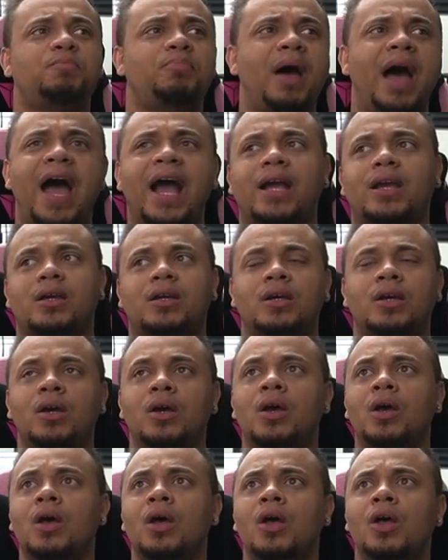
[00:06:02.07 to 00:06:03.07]
back.
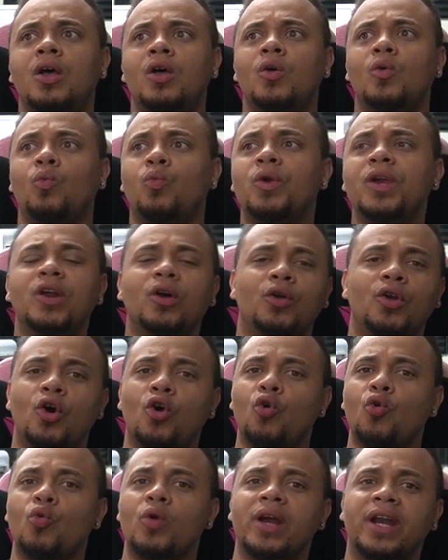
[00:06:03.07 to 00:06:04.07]
We don't
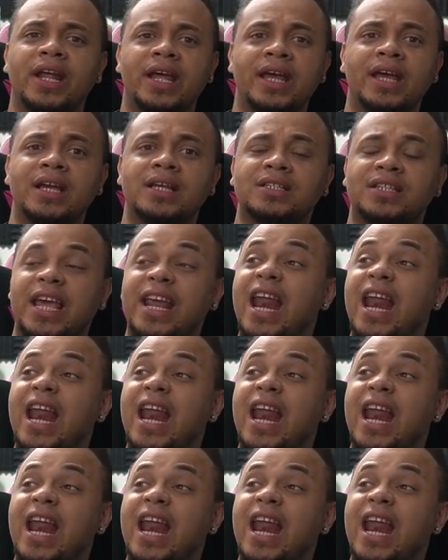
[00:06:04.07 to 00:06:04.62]
know who it is.